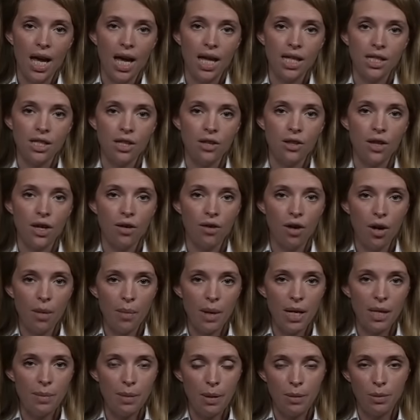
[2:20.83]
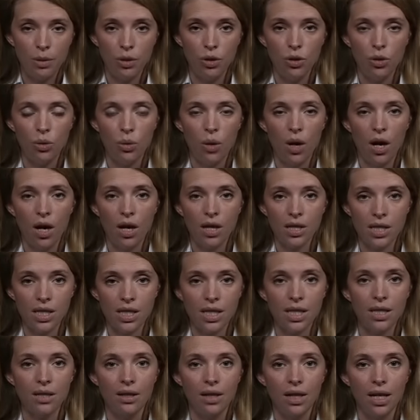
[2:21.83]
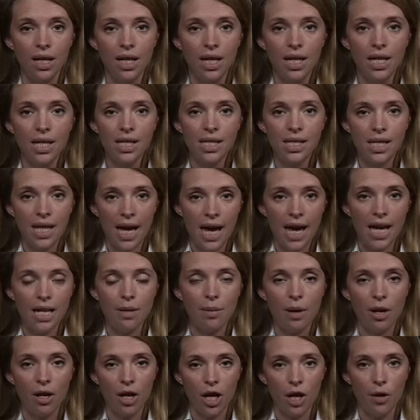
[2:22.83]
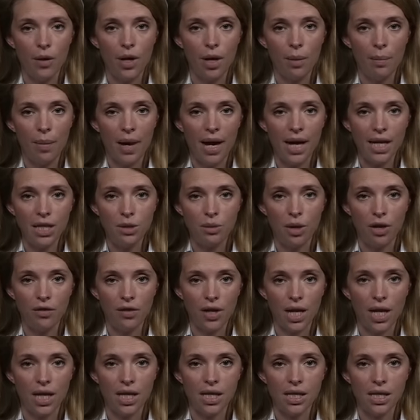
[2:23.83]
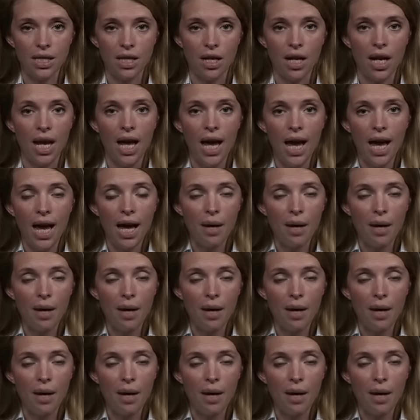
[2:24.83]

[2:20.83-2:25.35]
And so there are many people who are still scared about going back to Afghanistan